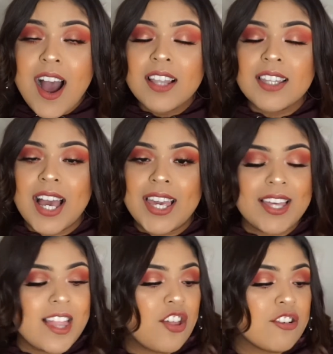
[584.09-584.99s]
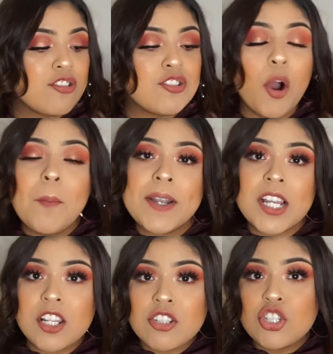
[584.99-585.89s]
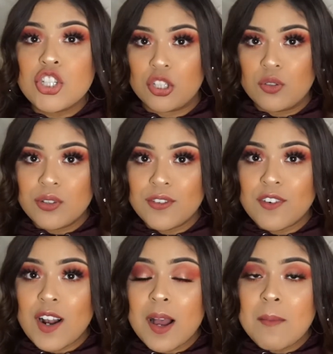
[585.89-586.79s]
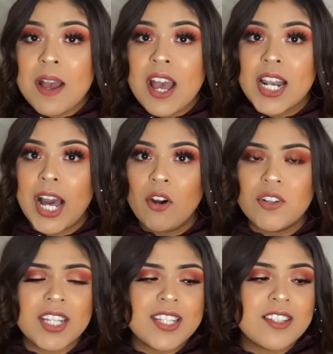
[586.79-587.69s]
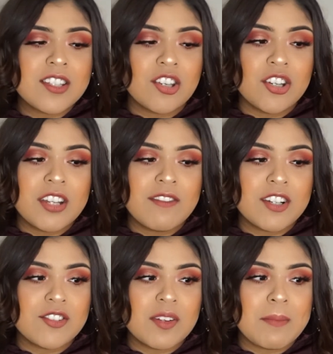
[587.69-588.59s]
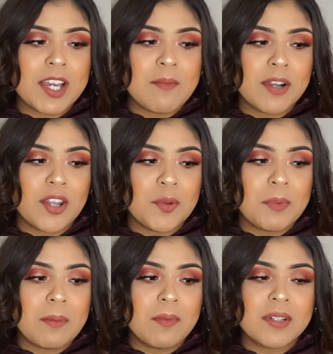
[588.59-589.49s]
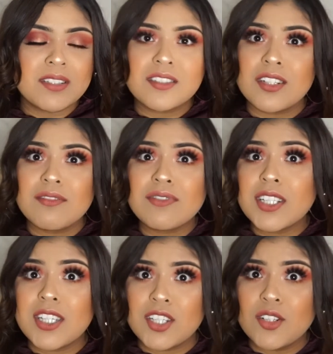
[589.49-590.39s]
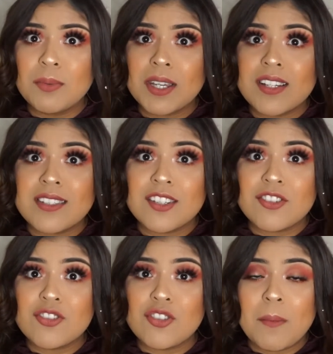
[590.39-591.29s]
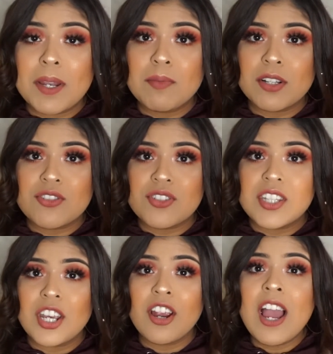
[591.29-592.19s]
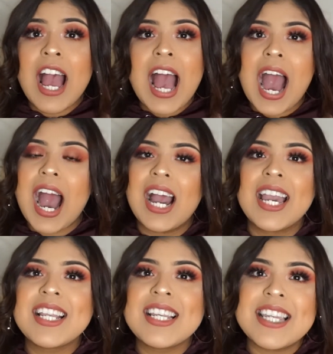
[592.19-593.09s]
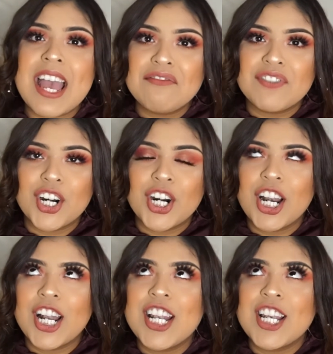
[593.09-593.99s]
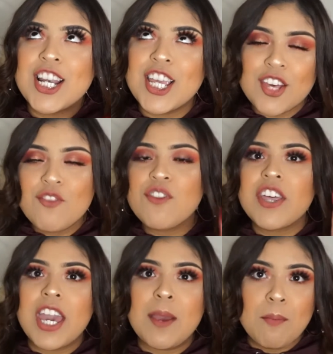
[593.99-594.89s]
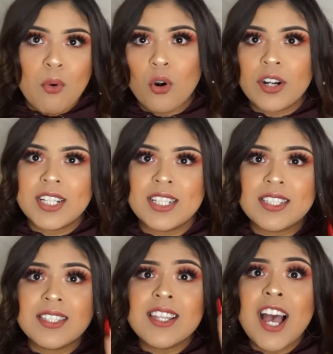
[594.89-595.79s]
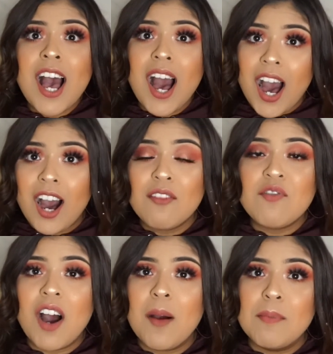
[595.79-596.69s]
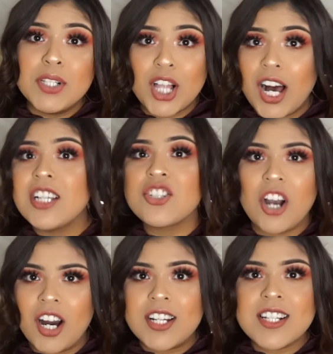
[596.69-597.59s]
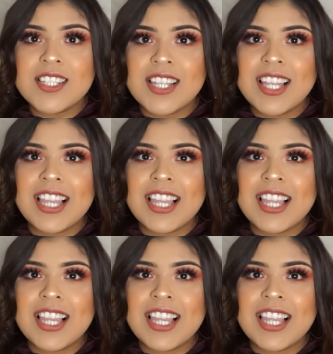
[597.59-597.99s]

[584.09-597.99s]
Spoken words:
Like, there's so many to choose from. Not only is this good if you're doing makeup on other people, but it's good for you because there's so many blushes here. I never knew the importance of a blush, honestly.